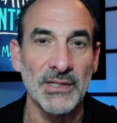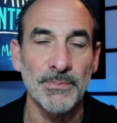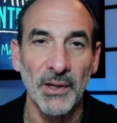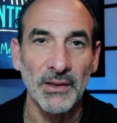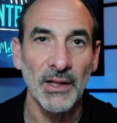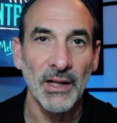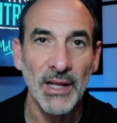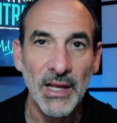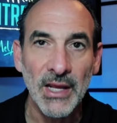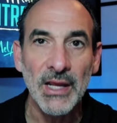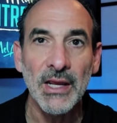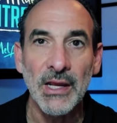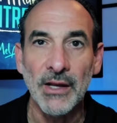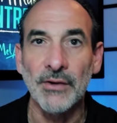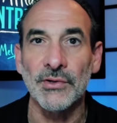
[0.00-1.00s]
But the
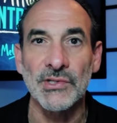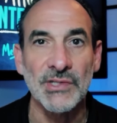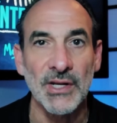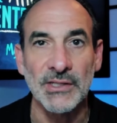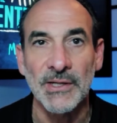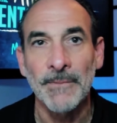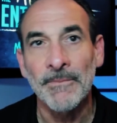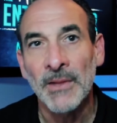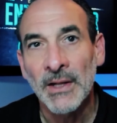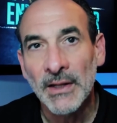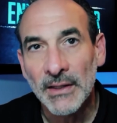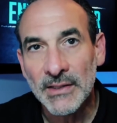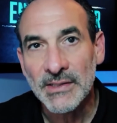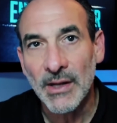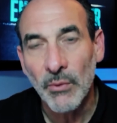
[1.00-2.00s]
key here is this,
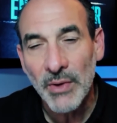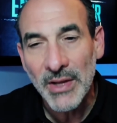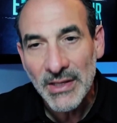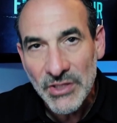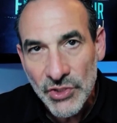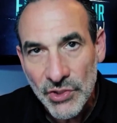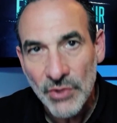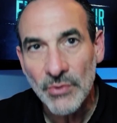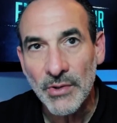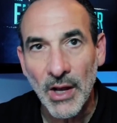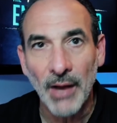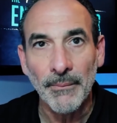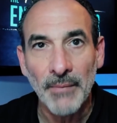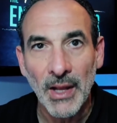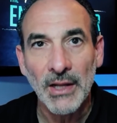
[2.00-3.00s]
is that we do
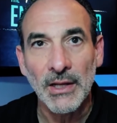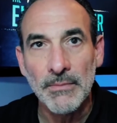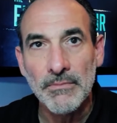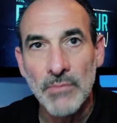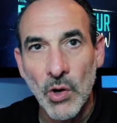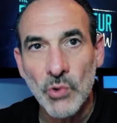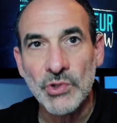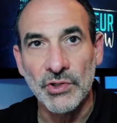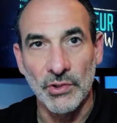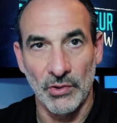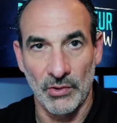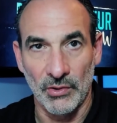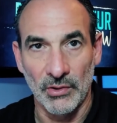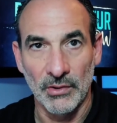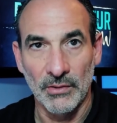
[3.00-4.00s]
not make
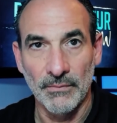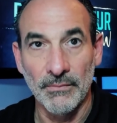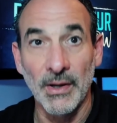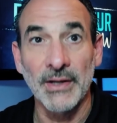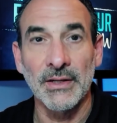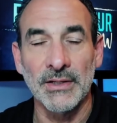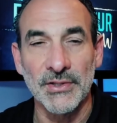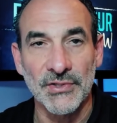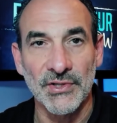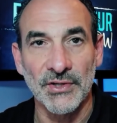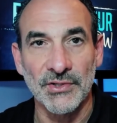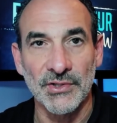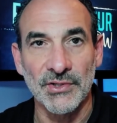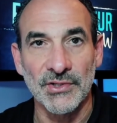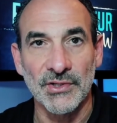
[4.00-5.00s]
emotional money
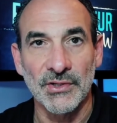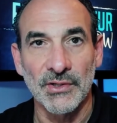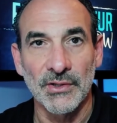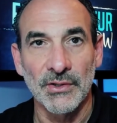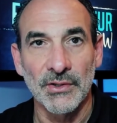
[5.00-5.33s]
decisions.